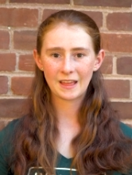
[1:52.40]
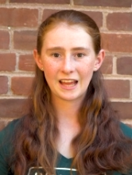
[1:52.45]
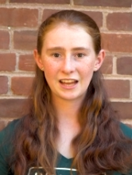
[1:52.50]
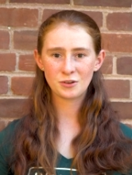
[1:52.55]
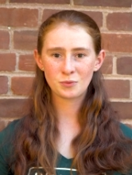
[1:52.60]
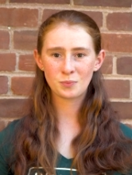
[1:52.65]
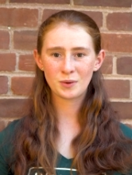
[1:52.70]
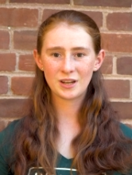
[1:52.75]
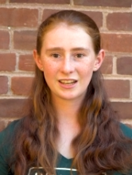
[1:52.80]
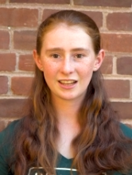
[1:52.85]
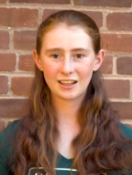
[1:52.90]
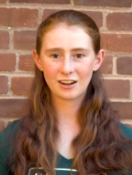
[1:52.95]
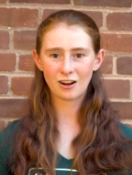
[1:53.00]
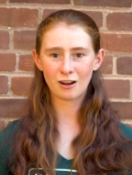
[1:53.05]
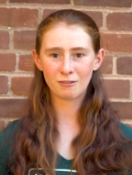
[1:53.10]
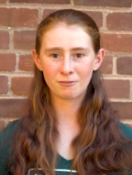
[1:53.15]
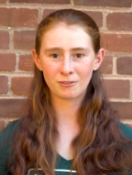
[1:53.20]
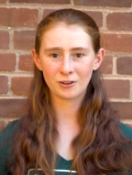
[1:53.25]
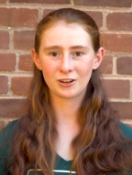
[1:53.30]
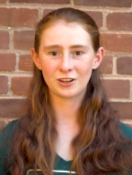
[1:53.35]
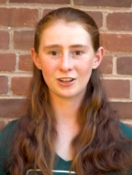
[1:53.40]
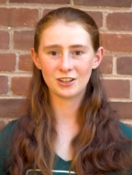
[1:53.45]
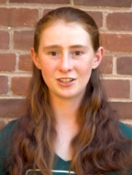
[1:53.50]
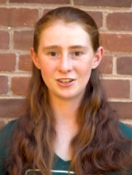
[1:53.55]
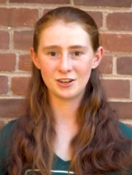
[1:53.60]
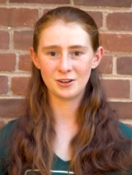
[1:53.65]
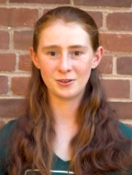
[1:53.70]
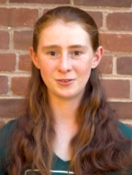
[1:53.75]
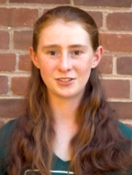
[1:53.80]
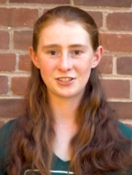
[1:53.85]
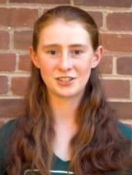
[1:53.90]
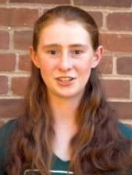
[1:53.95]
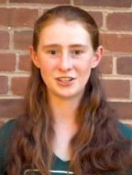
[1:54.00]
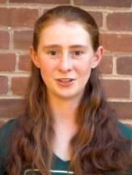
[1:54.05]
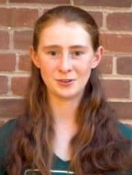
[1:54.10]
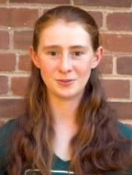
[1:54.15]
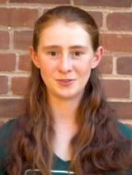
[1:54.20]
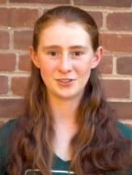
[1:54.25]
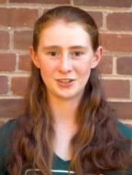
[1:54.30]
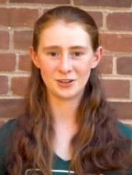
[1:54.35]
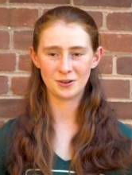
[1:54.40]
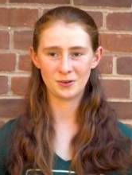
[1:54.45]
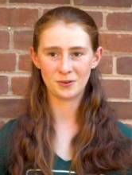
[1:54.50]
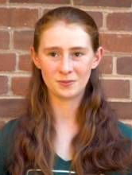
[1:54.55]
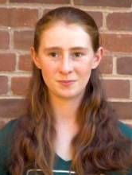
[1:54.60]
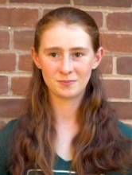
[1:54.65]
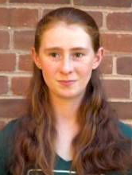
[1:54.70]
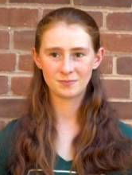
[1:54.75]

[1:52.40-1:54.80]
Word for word: And we can offer good news to you too.